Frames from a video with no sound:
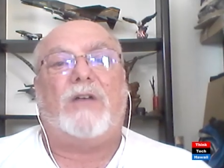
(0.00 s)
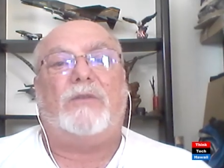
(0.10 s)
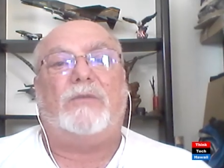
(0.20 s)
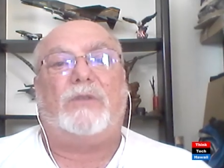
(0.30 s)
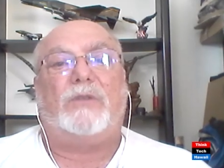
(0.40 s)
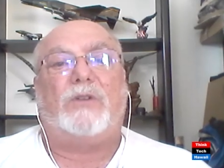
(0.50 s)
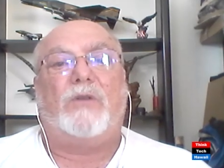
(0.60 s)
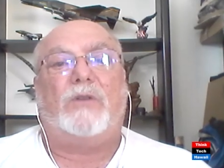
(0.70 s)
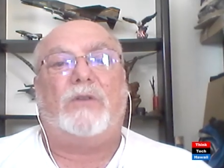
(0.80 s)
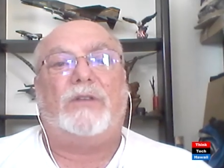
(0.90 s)
which
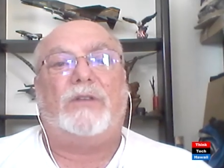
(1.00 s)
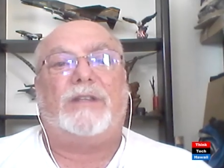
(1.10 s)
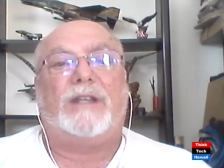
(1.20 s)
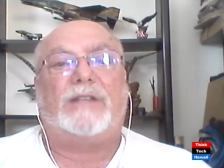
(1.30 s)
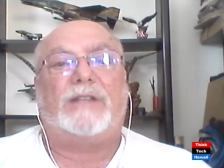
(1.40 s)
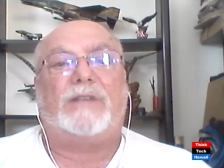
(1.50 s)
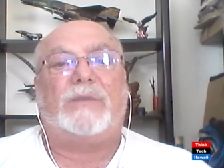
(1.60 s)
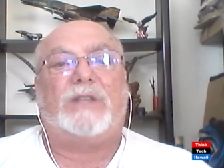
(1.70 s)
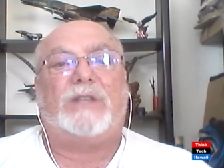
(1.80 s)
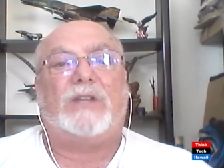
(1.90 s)
overloaded the next
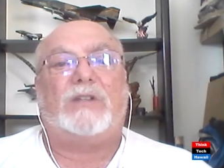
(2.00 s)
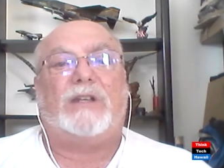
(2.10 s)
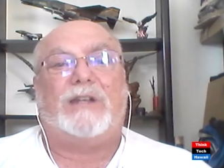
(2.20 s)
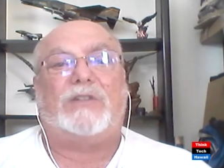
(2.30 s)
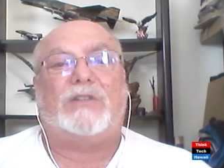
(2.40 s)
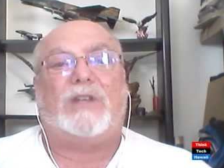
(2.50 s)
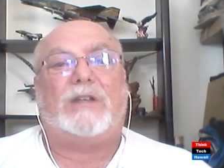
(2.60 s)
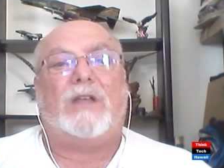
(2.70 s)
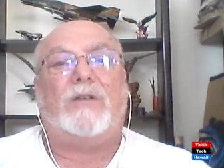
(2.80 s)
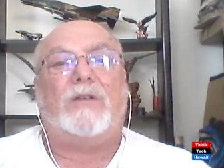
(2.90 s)
substation, and it shut
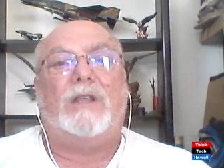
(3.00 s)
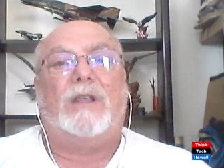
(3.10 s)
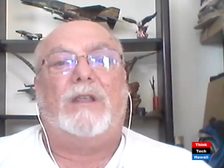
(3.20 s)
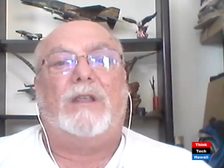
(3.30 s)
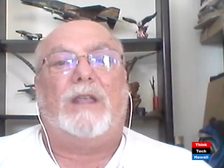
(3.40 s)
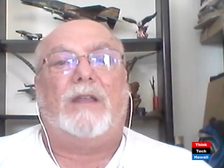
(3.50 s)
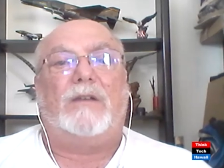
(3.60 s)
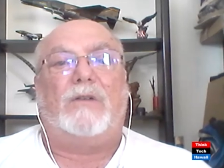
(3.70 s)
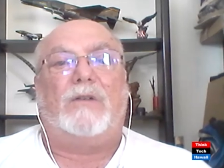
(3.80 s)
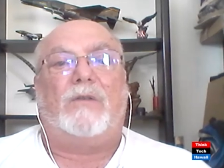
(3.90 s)
down. And
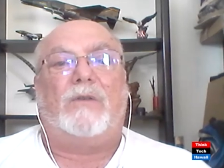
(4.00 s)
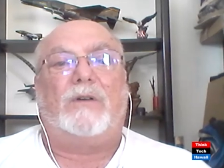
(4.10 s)
over